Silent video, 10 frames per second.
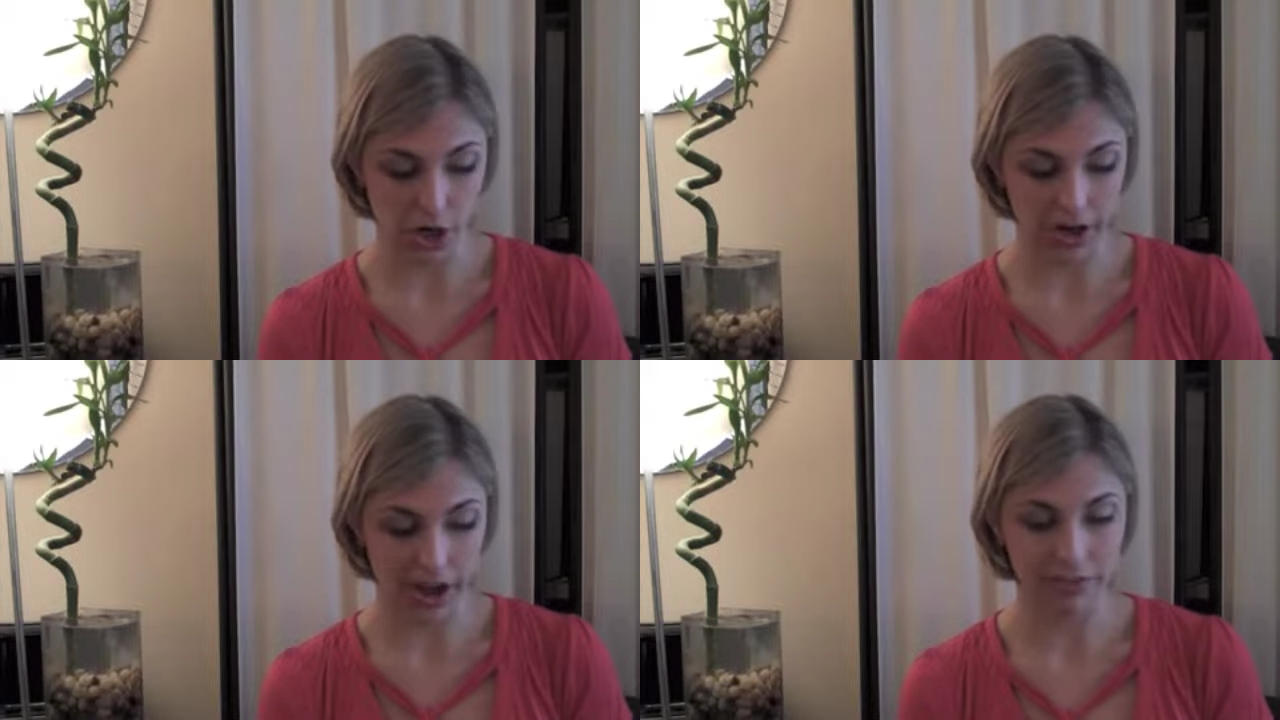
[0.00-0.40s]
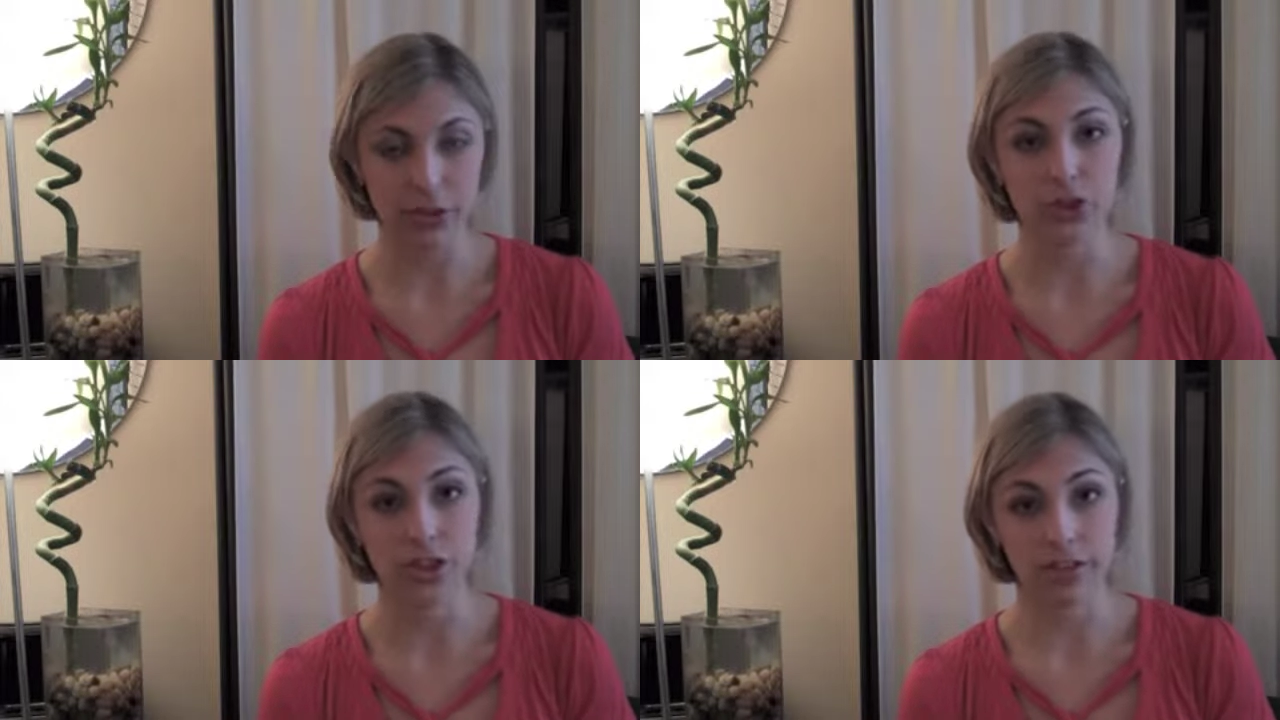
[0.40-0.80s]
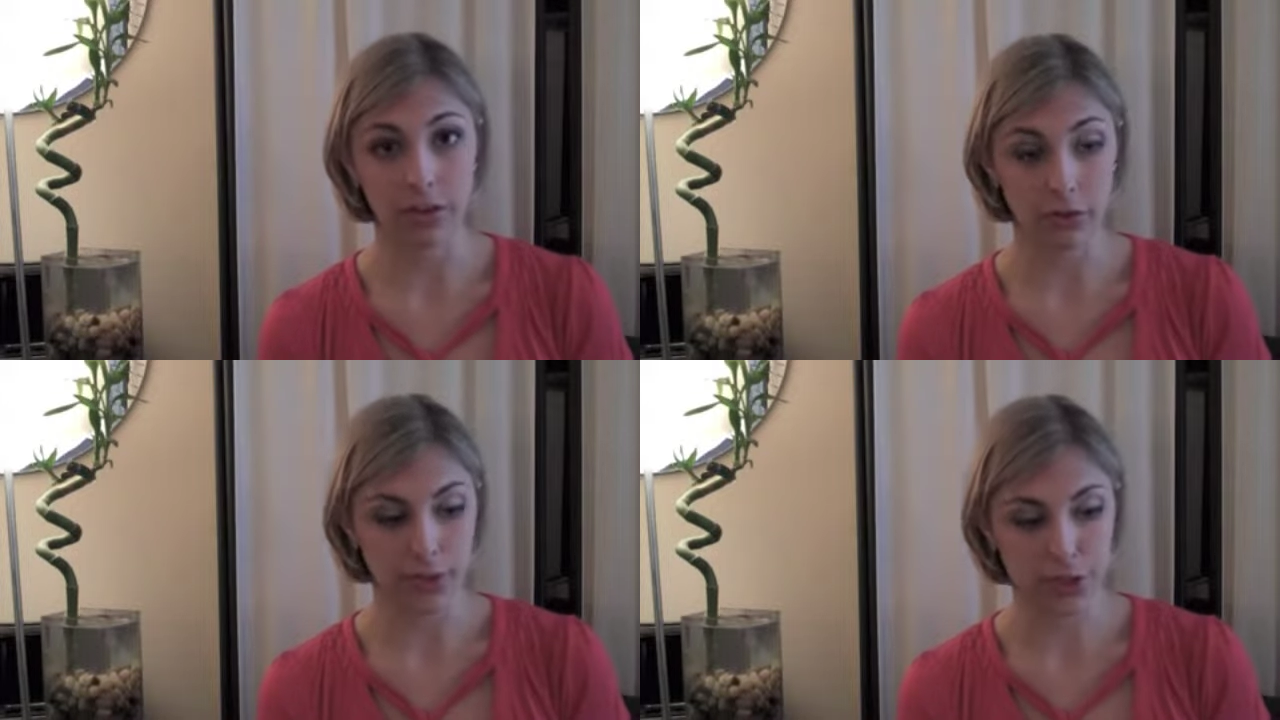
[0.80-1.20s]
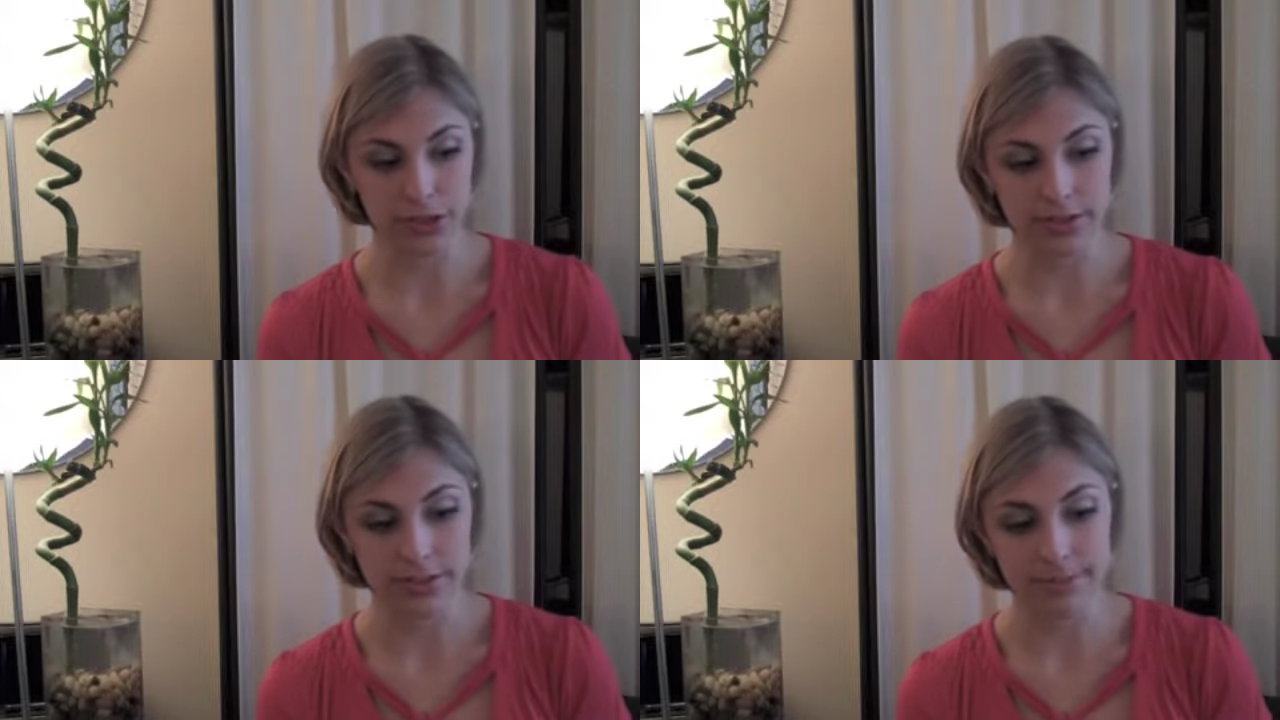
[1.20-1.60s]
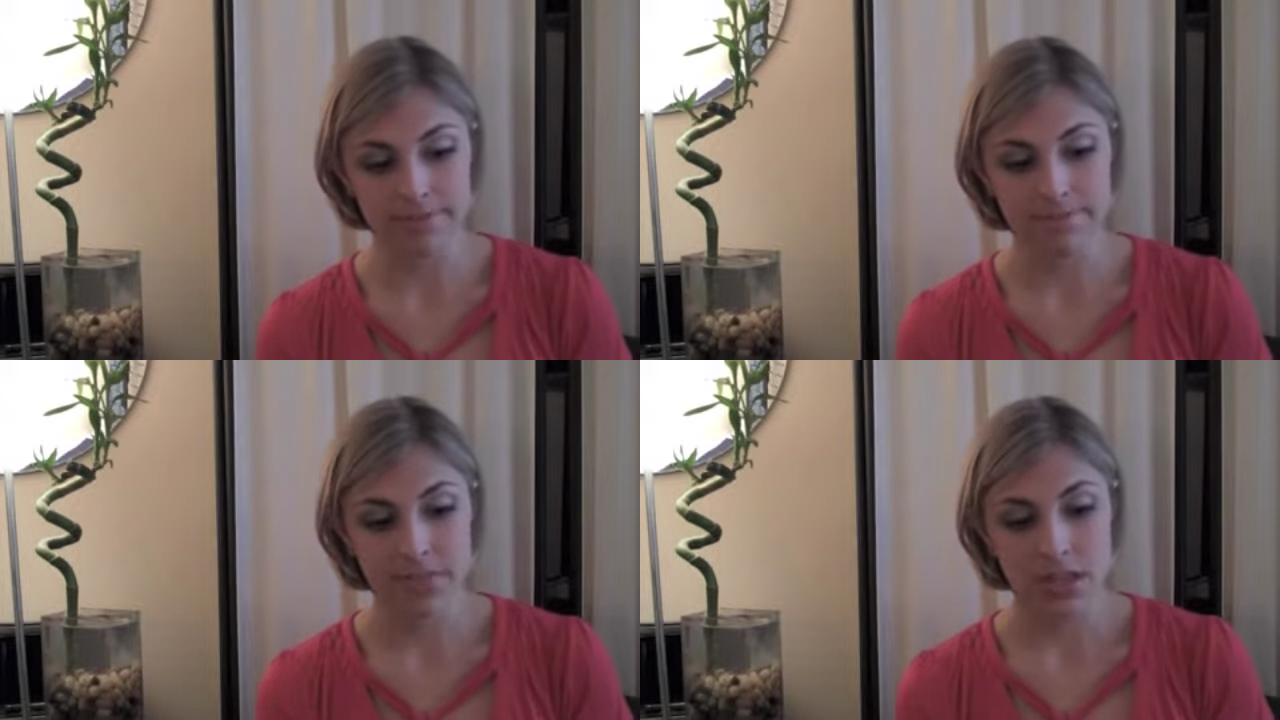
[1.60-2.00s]
on average than the other patients.
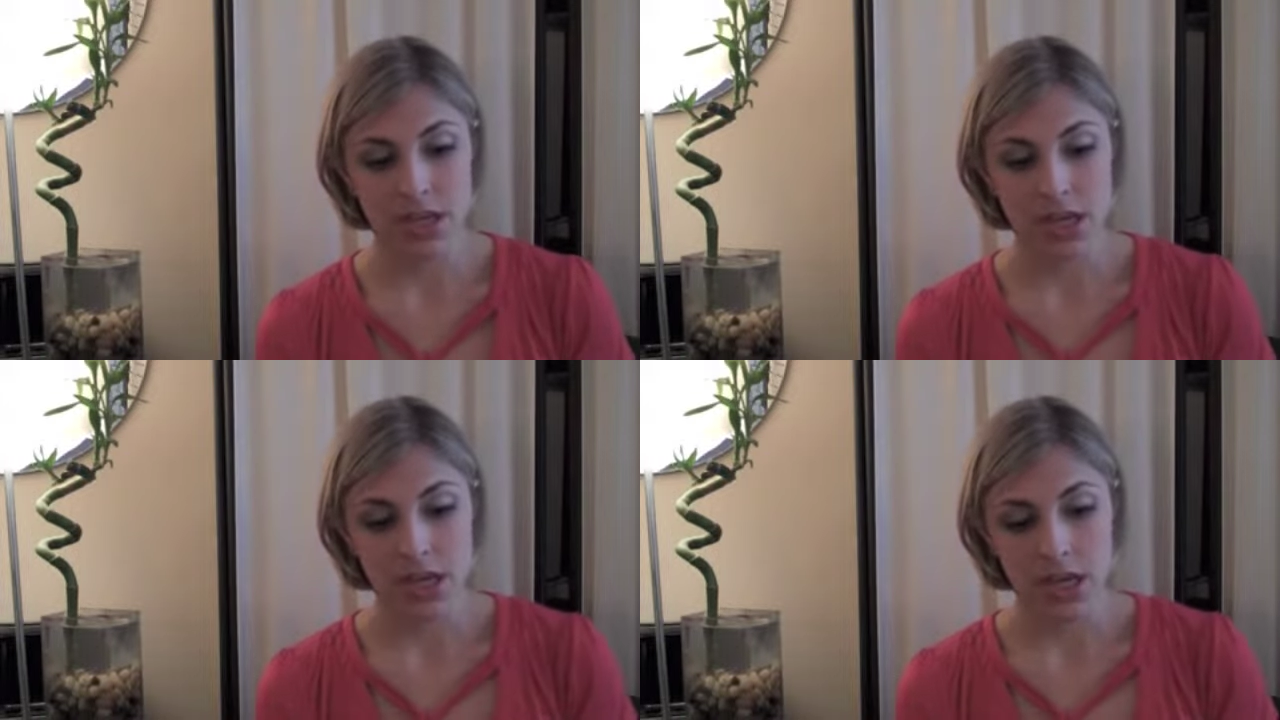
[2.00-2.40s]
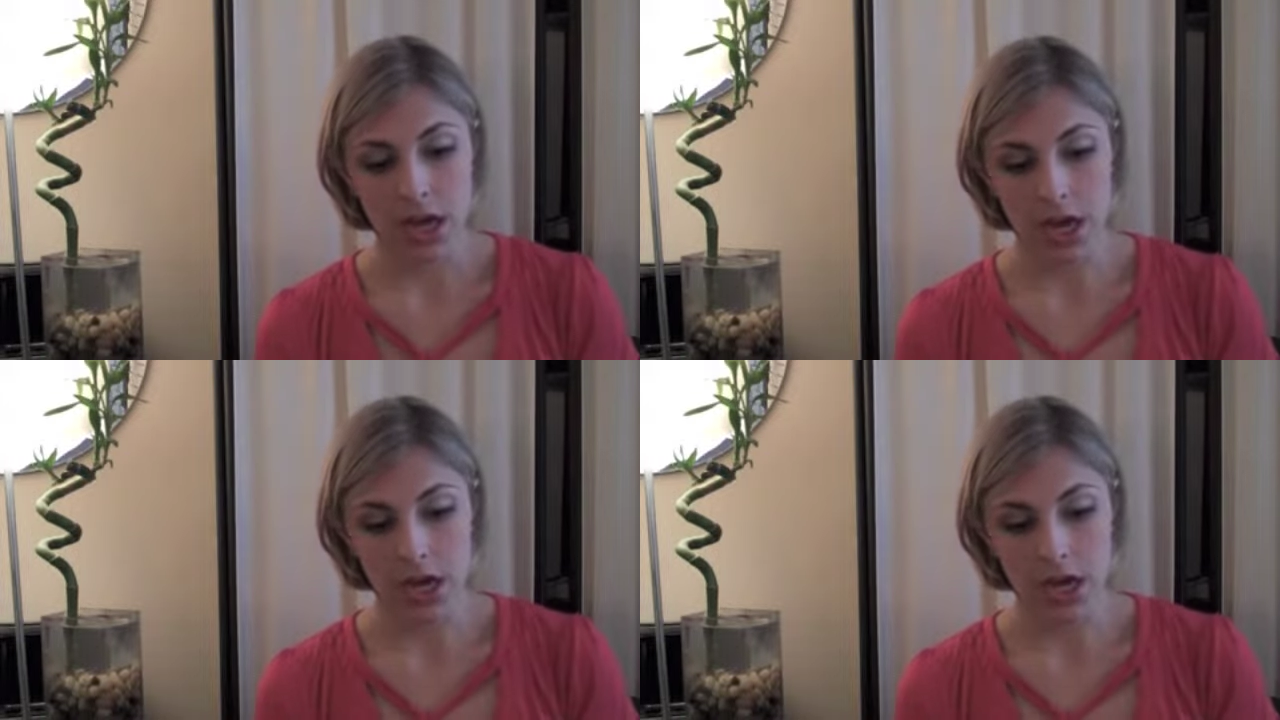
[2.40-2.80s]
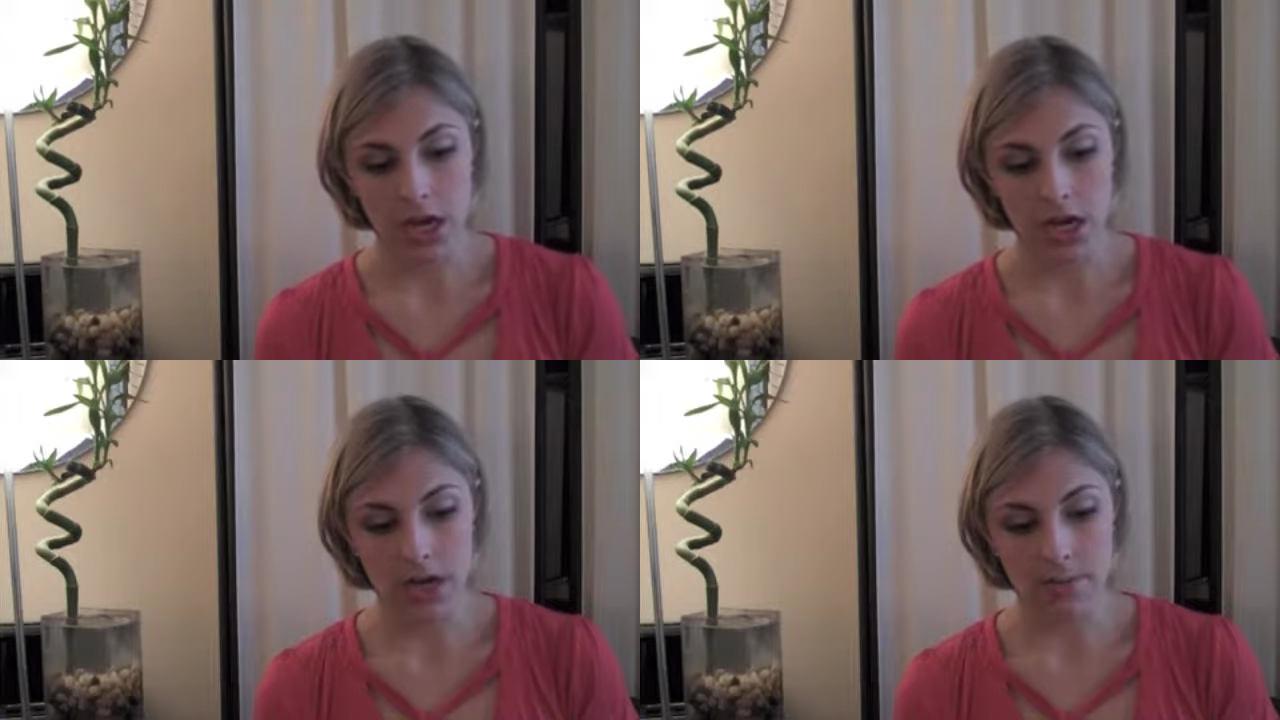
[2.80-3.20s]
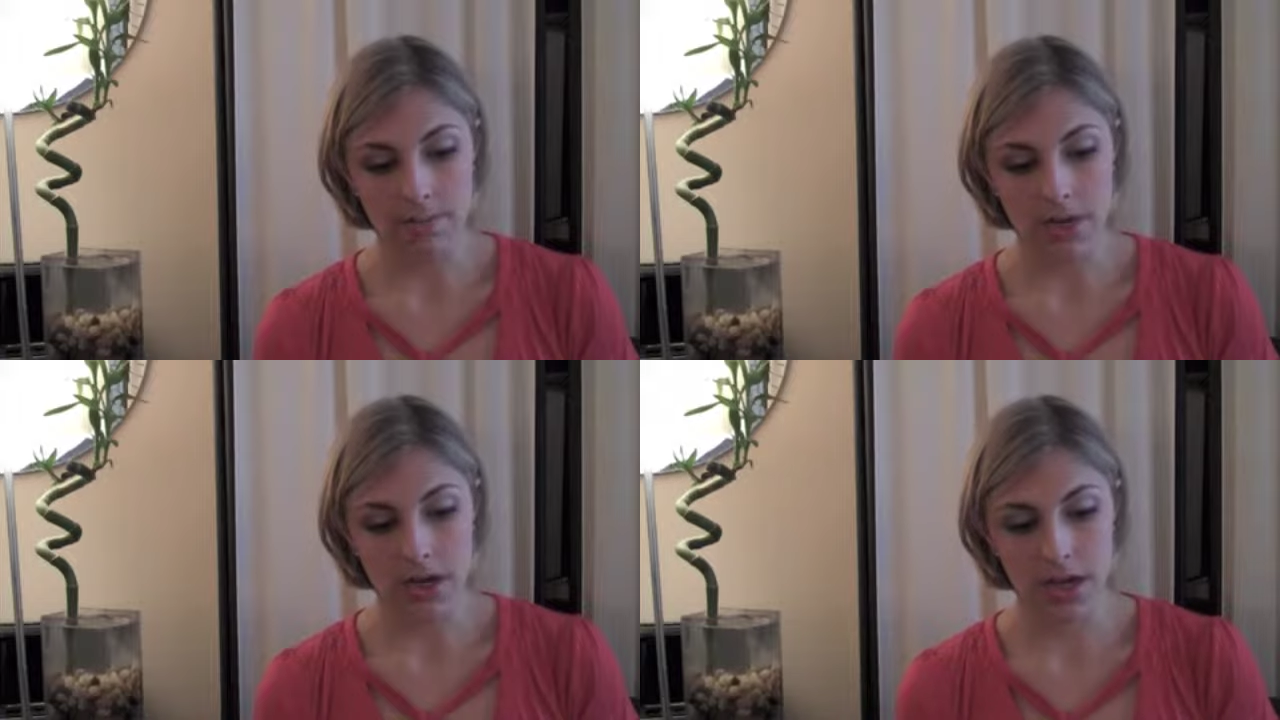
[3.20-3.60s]
They're